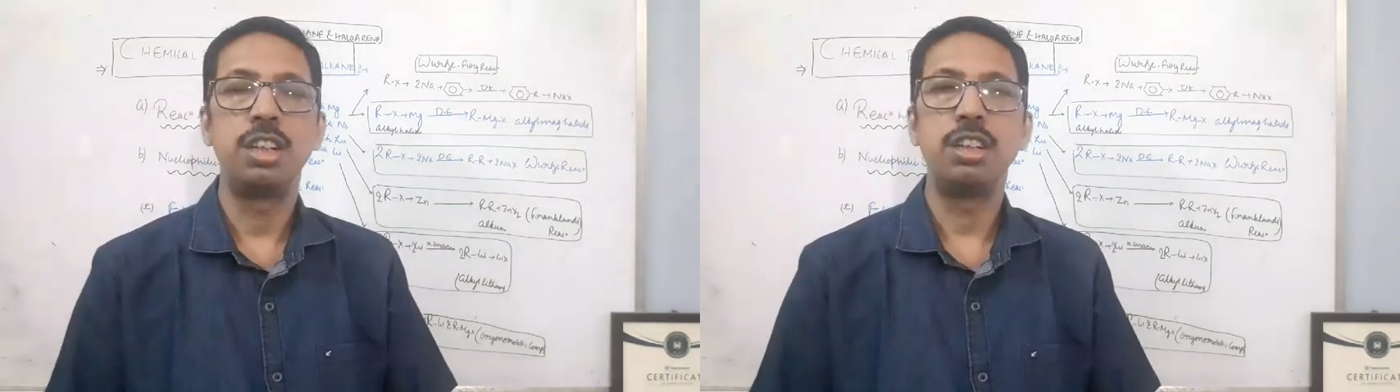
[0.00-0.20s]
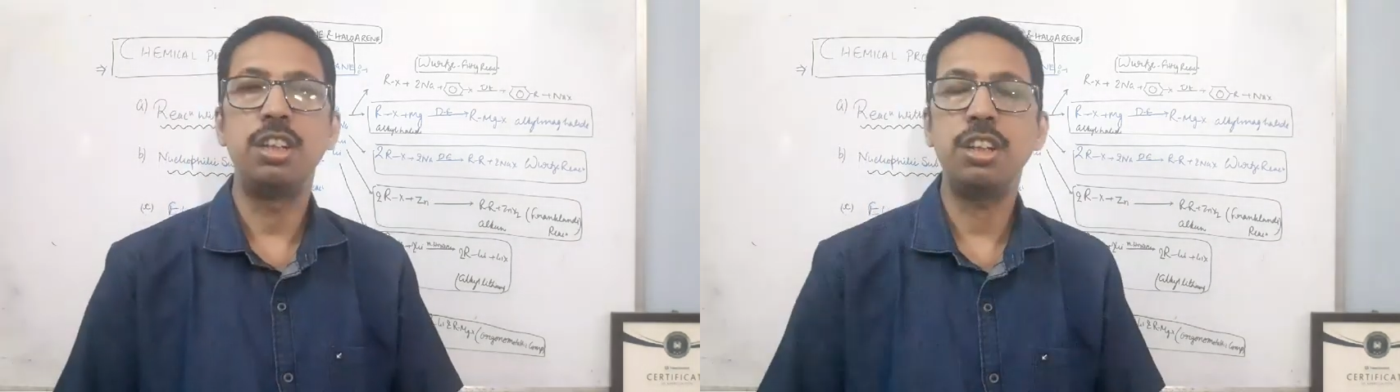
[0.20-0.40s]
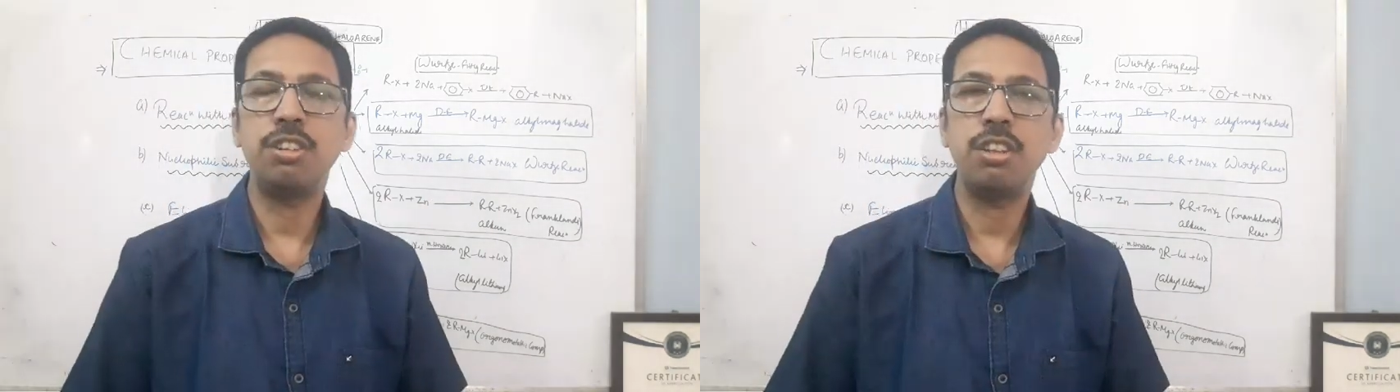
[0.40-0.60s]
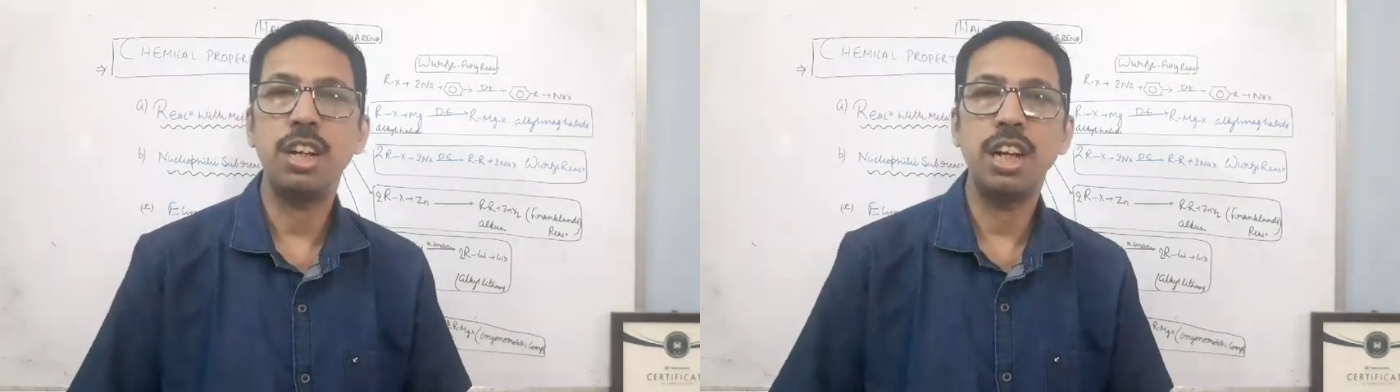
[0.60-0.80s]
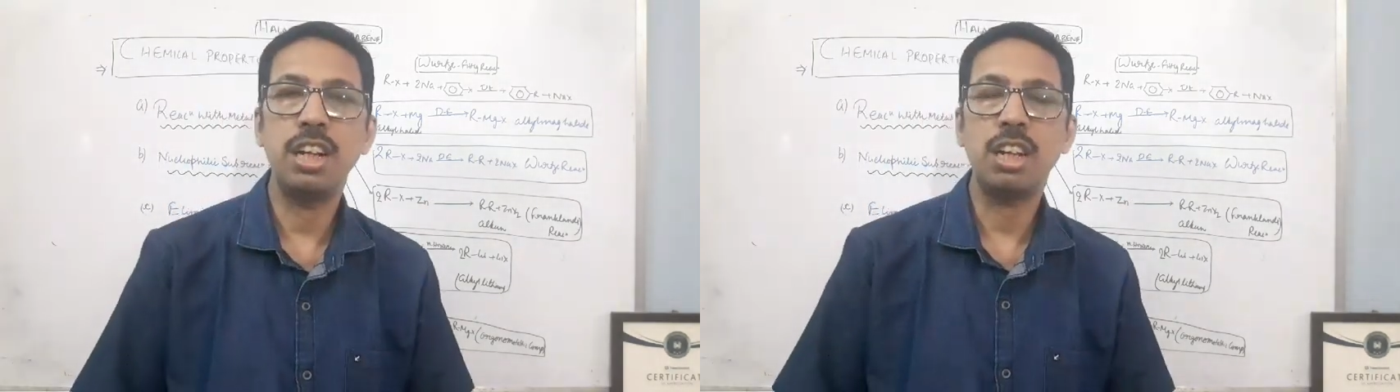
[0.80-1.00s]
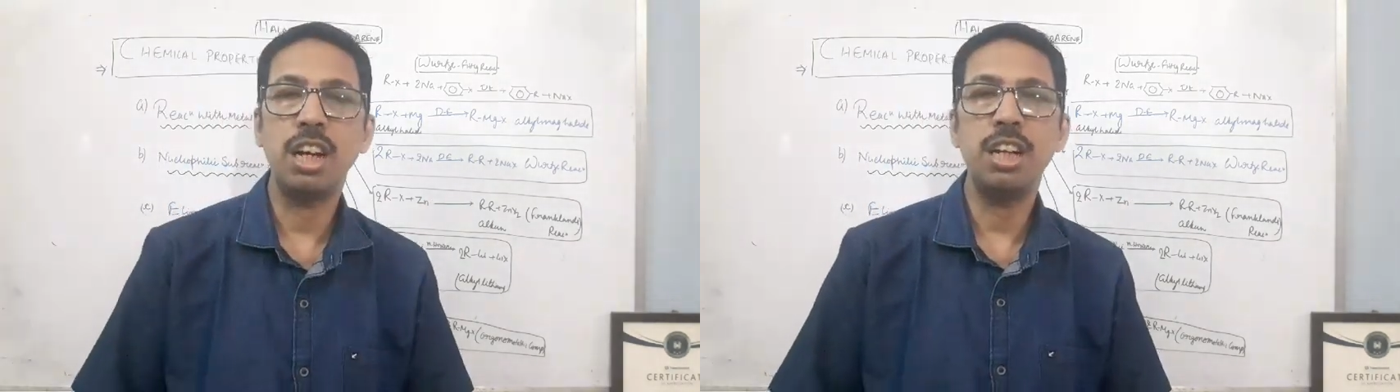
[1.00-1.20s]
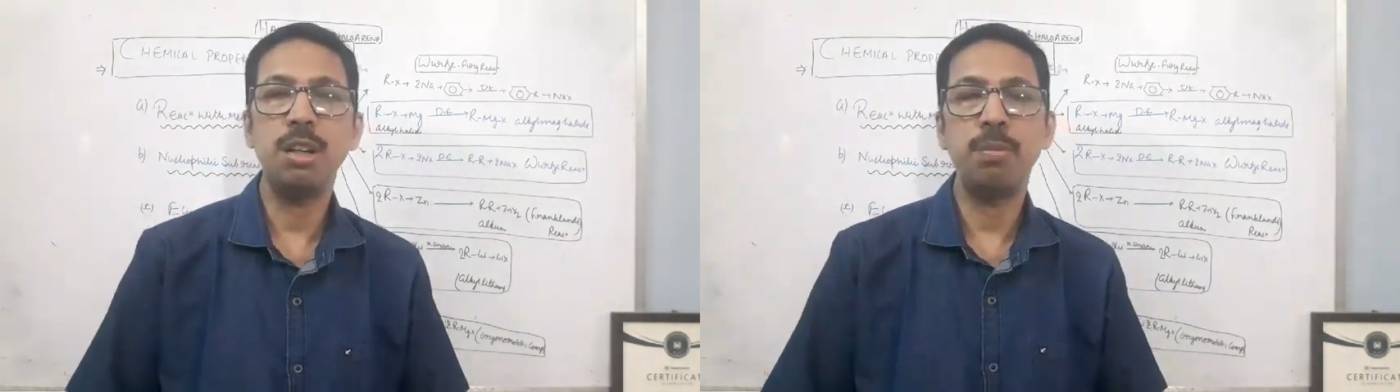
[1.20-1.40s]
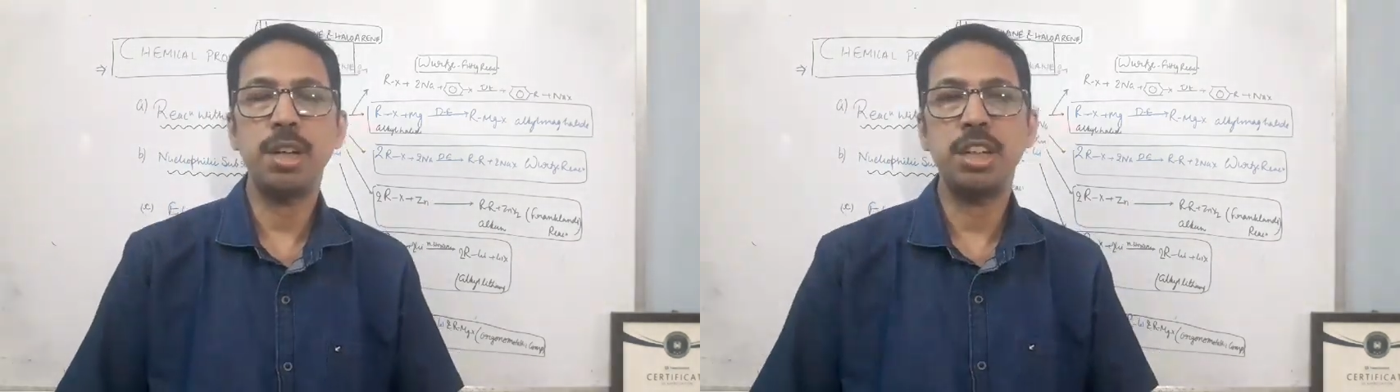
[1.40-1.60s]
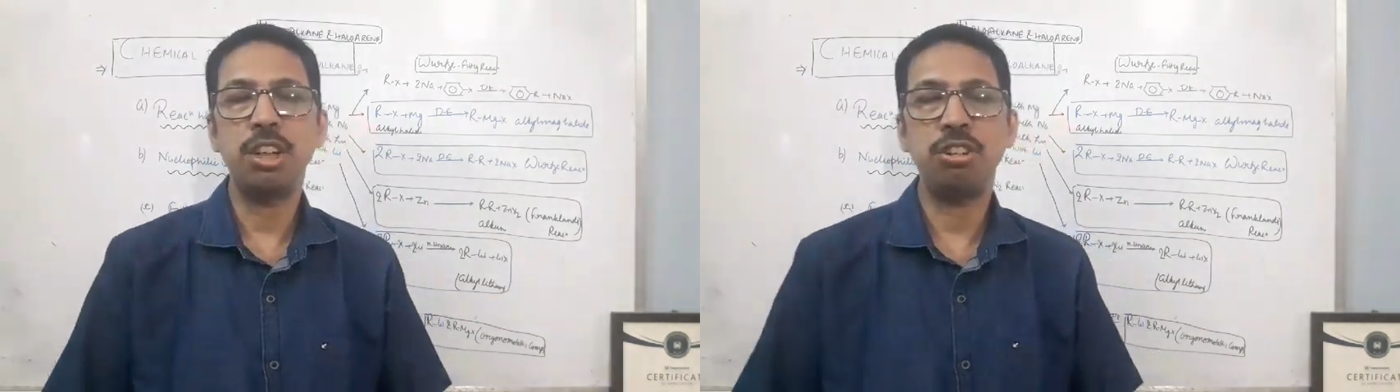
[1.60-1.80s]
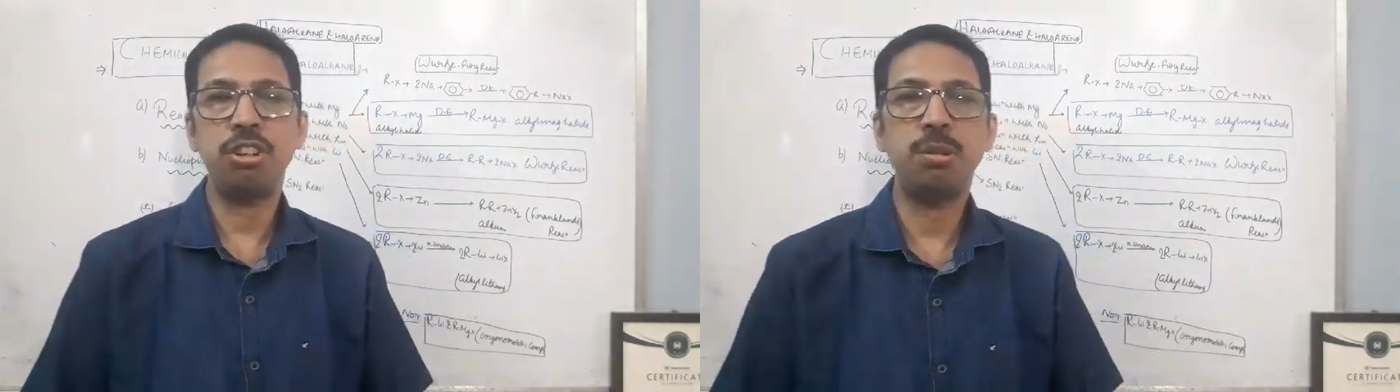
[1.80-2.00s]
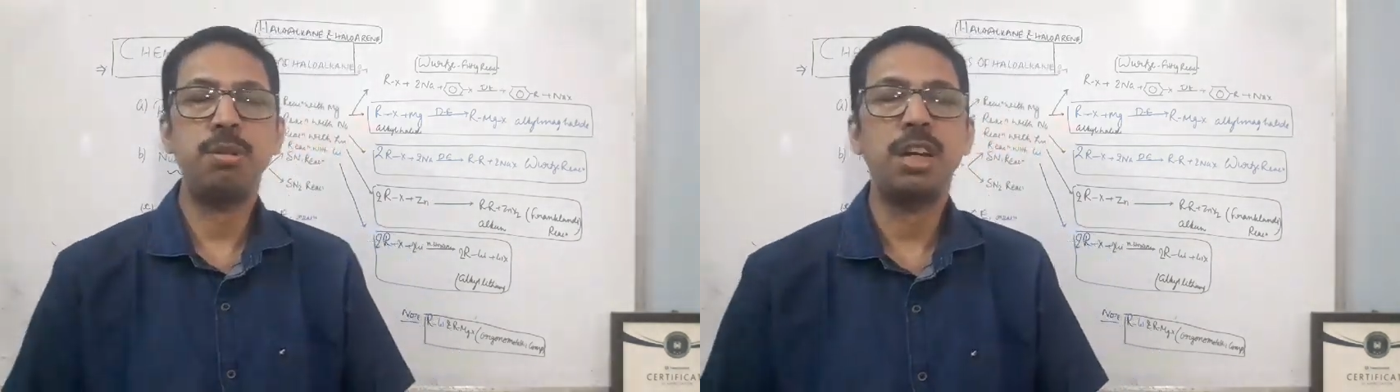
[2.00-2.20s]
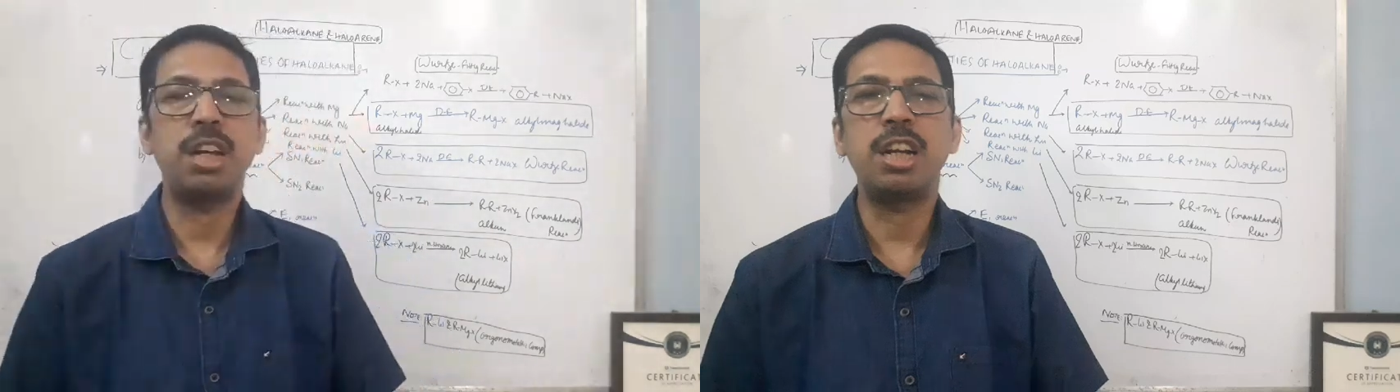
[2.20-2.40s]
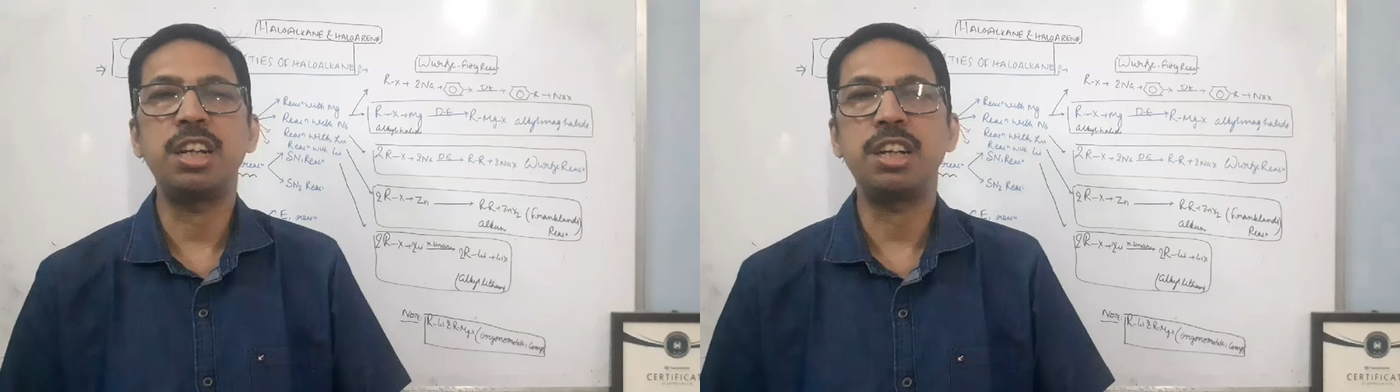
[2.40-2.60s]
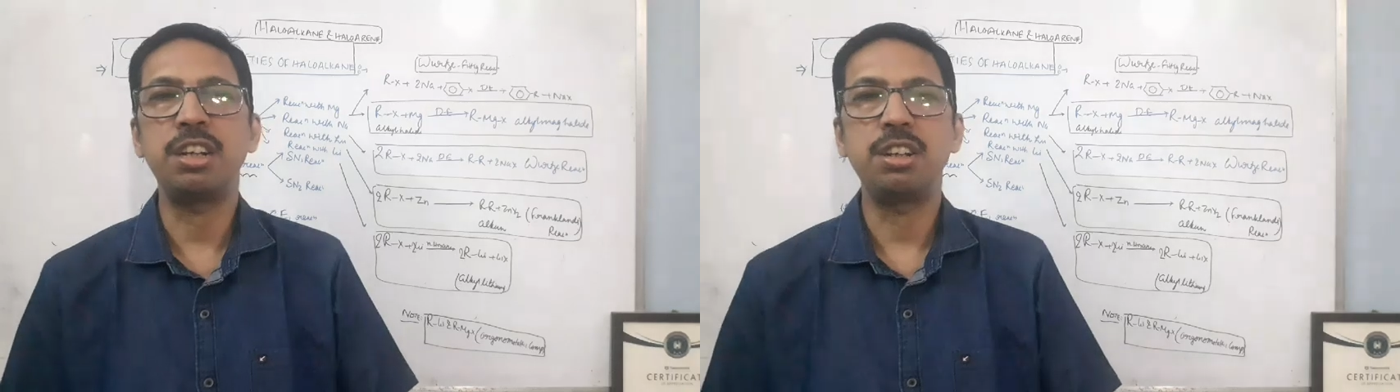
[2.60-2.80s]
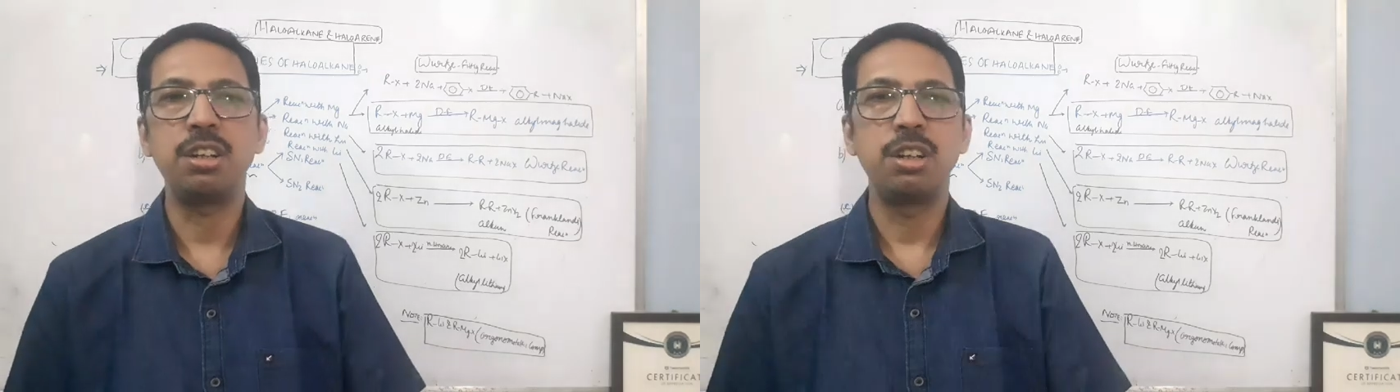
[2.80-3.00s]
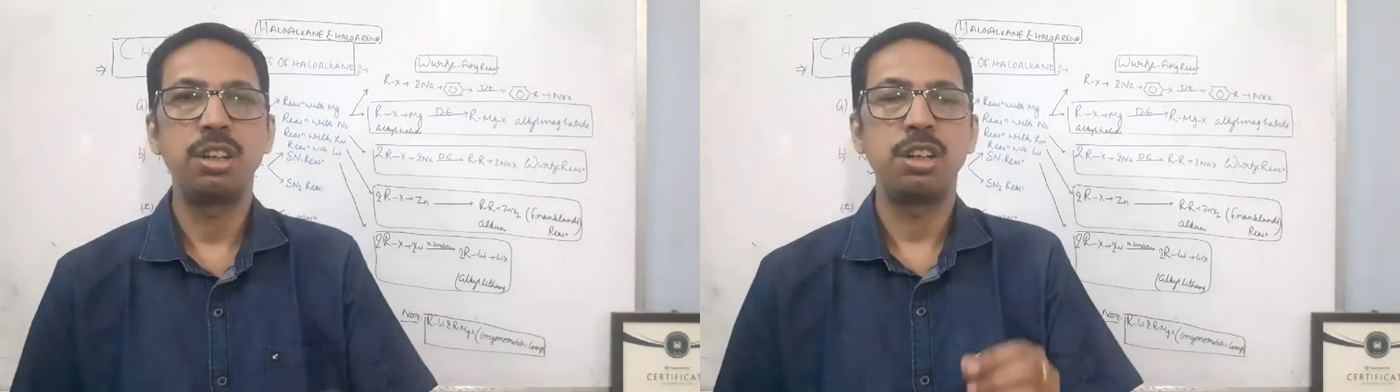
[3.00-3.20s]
This alkyl magnesium halide